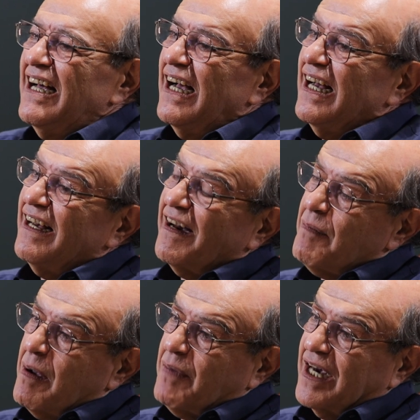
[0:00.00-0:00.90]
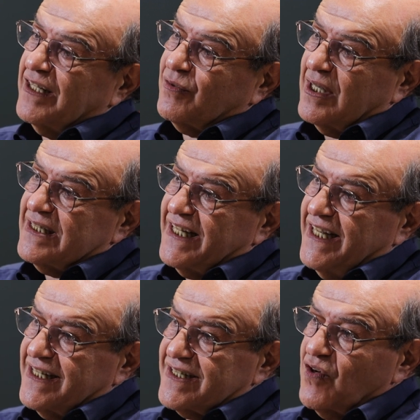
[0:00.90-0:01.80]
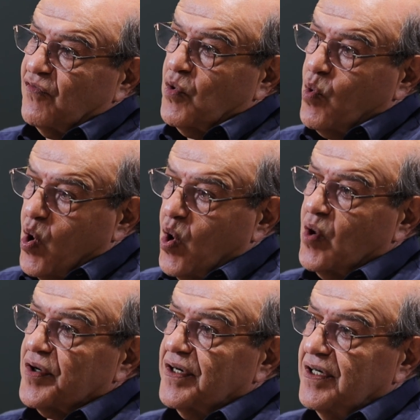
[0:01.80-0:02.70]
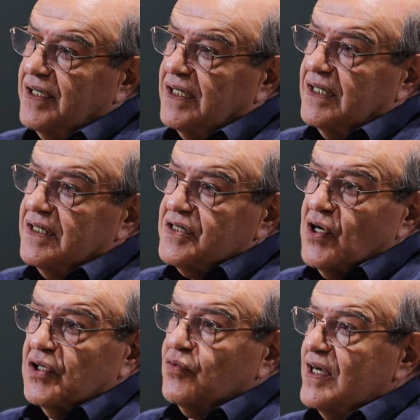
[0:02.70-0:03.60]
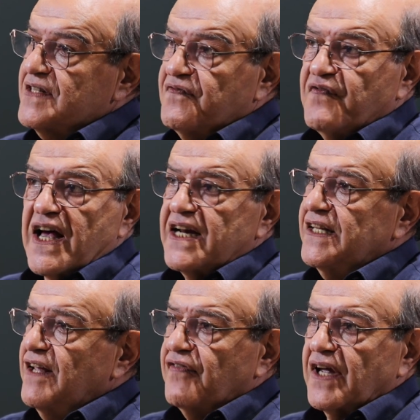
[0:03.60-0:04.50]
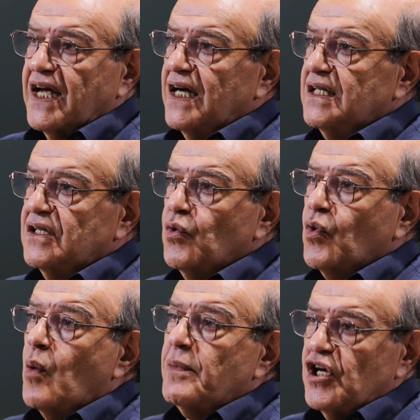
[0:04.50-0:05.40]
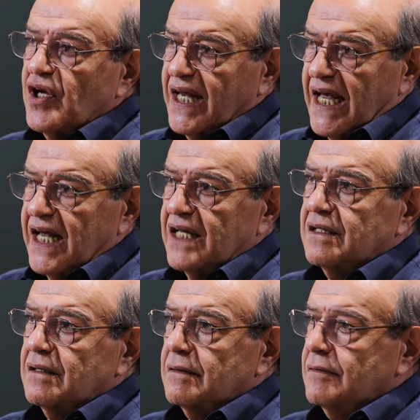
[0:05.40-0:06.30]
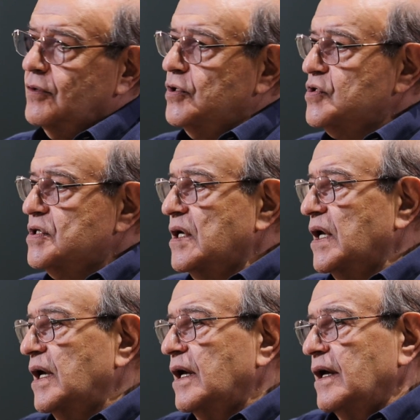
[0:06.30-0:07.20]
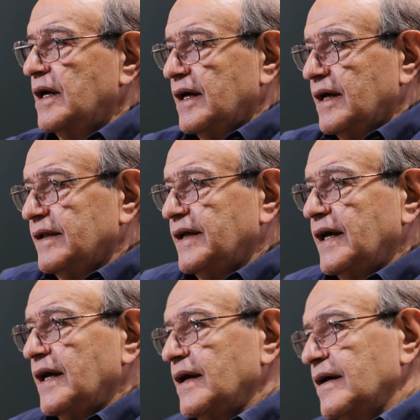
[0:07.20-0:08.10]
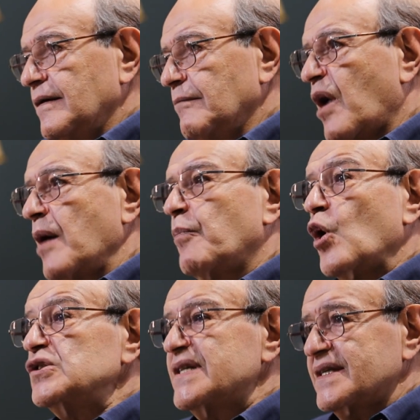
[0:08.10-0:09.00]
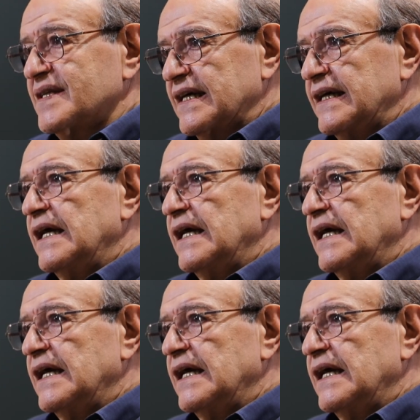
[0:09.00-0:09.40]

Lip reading: Remember, it was the years of the war, so it was very difficult to communicate. We used the by post.